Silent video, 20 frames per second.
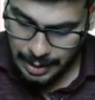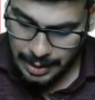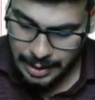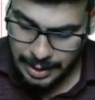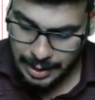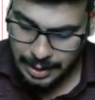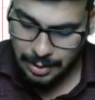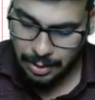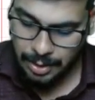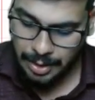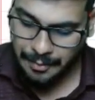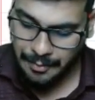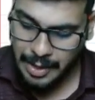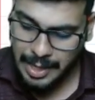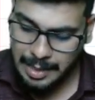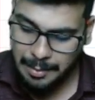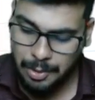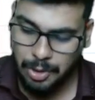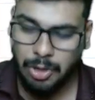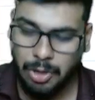This is the
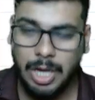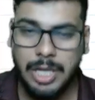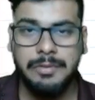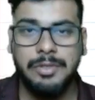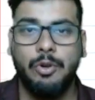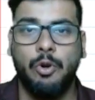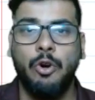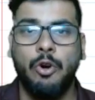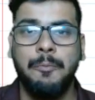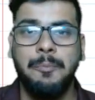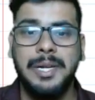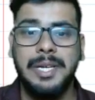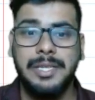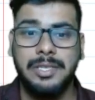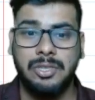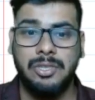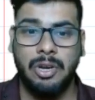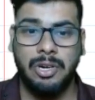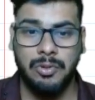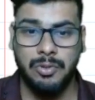variable cost for the opening
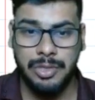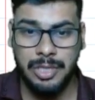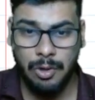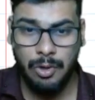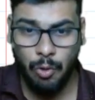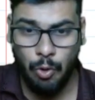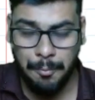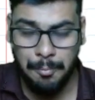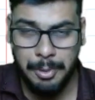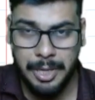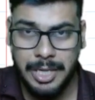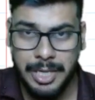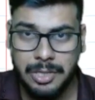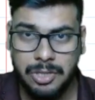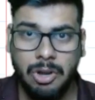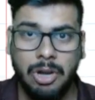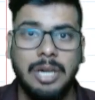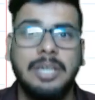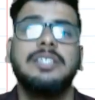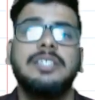stock. No, sir, opening
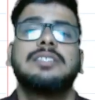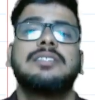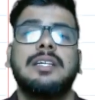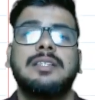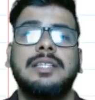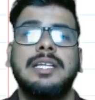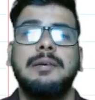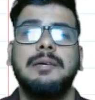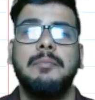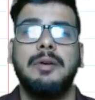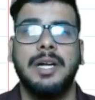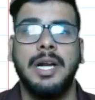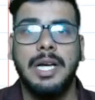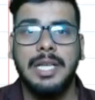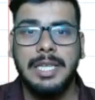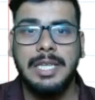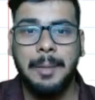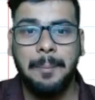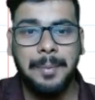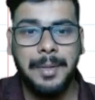stock is nothing but
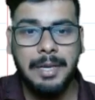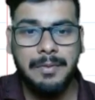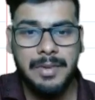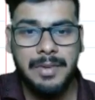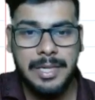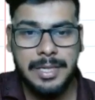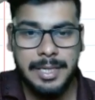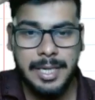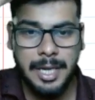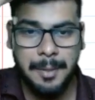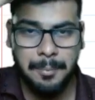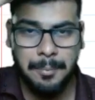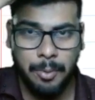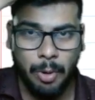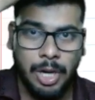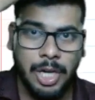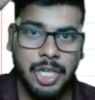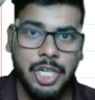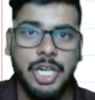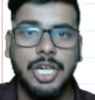the previous year
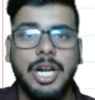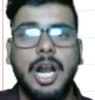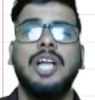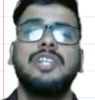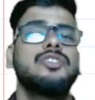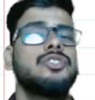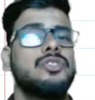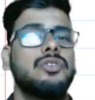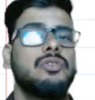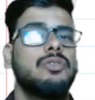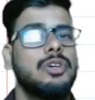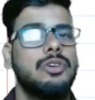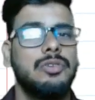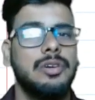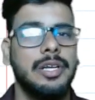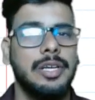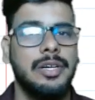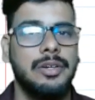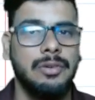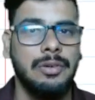production unsold
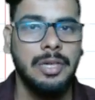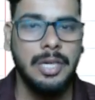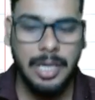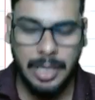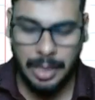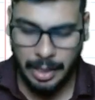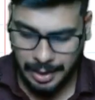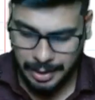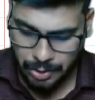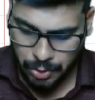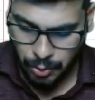only, no, correct?